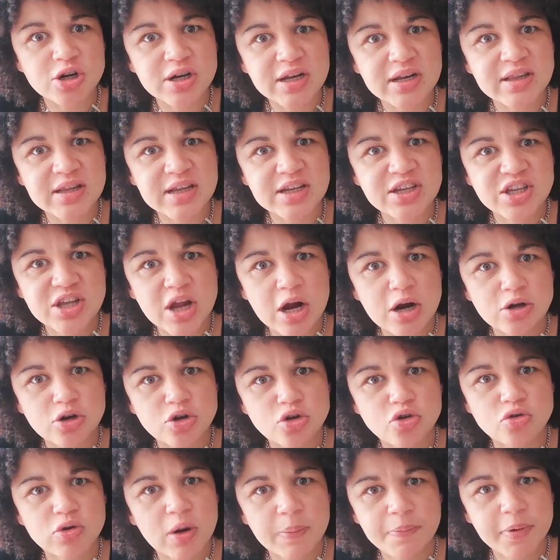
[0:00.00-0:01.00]
didn't he start
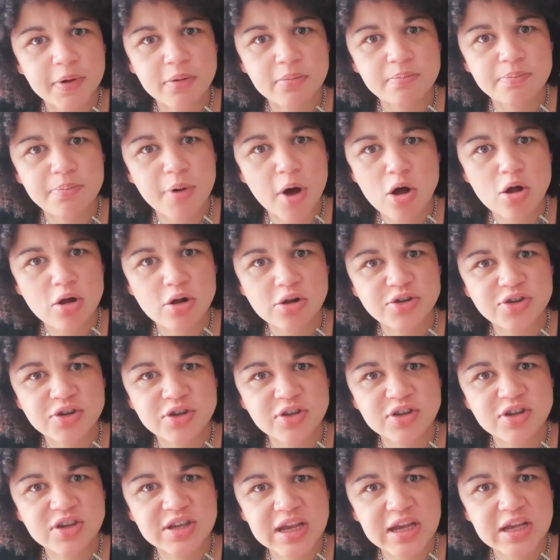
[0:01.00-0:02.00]
tripping balls
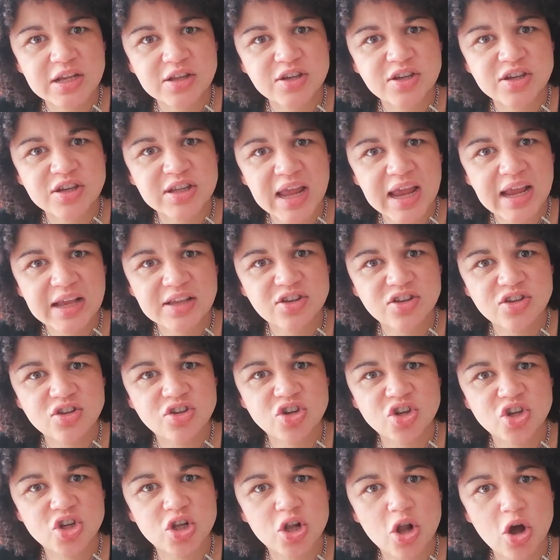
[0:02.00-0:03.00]
and seeing snakes and
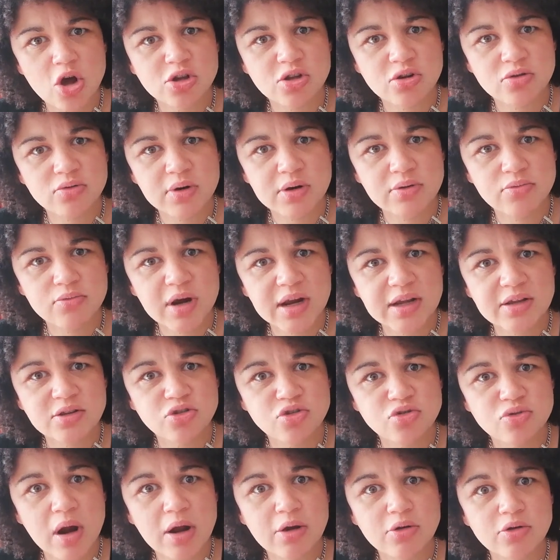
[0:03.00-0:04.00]
slaughtering
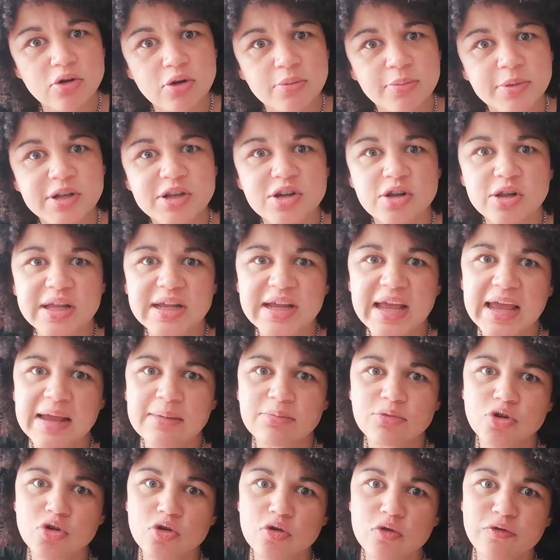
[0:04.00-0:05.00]
rings round him until he
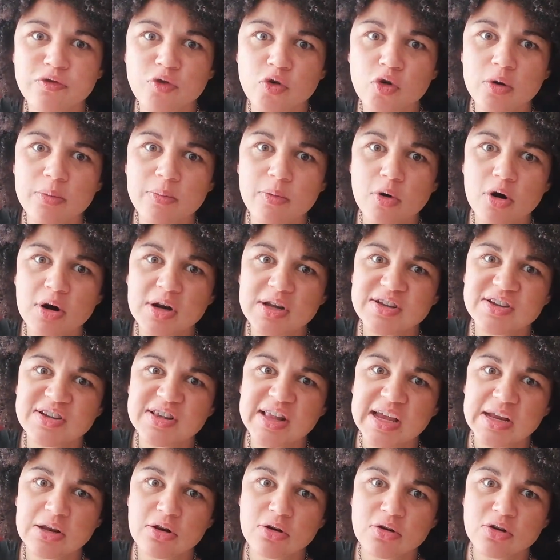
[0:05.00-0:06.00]
came to 4 mornings
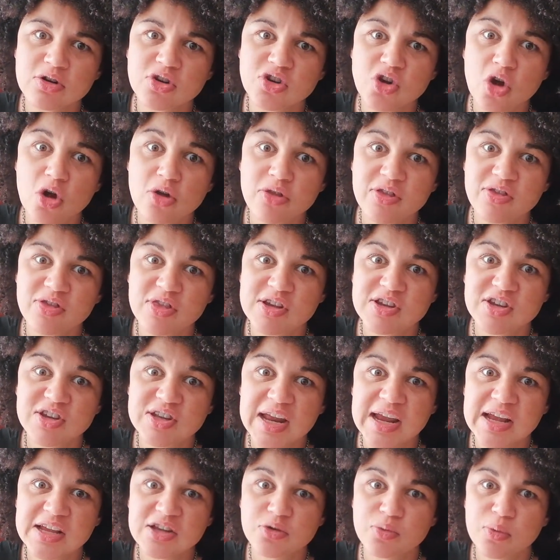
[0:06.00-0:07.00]
later and saw that the
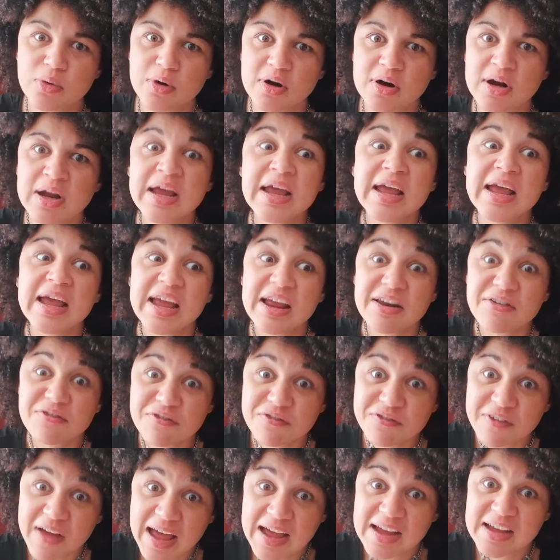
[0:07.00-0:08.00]
snakes were, in
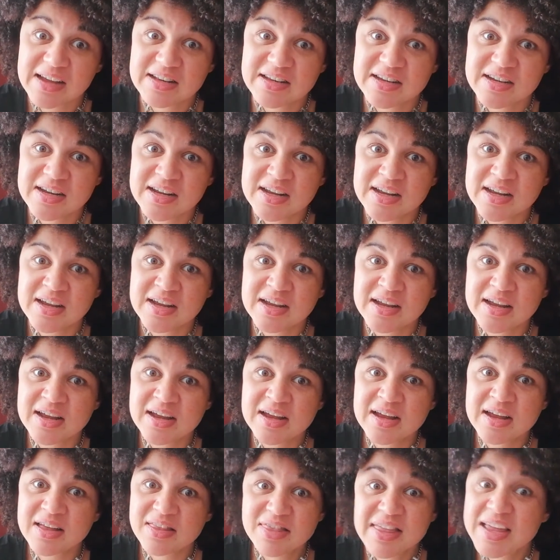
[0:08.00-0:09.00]
fact,
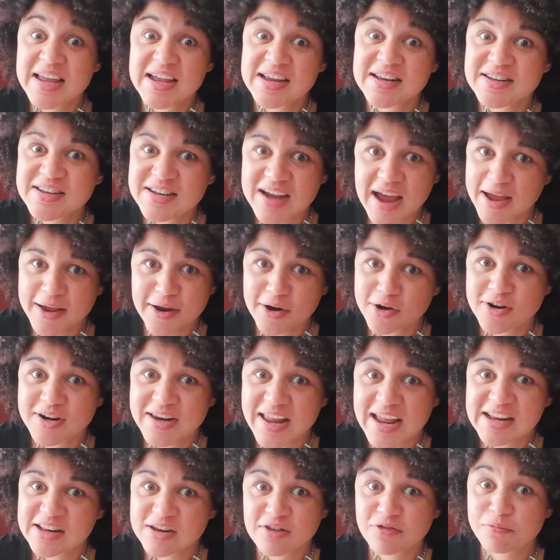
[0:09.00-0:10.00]
the entire
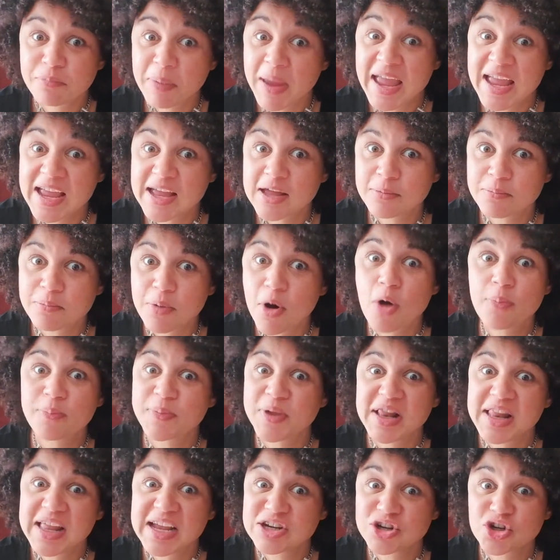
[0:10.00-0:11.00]
native pagan
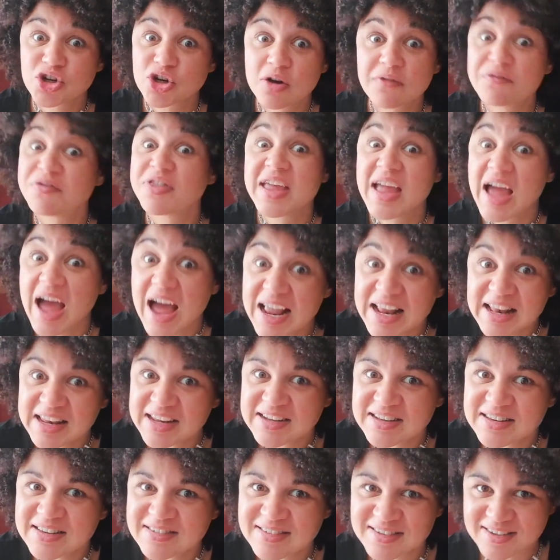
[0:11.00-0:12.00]
population of the
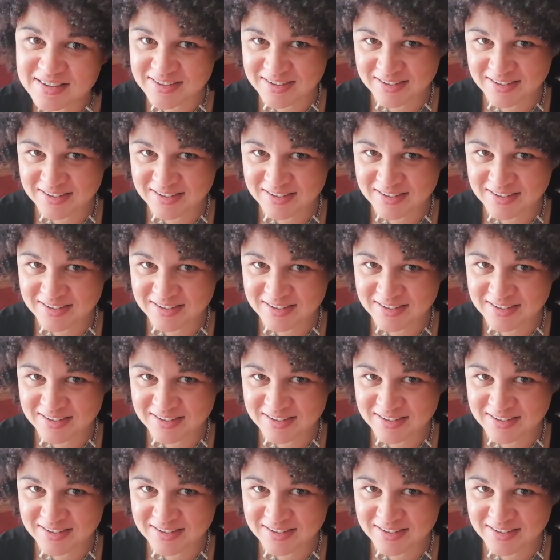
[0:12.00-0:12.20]
island.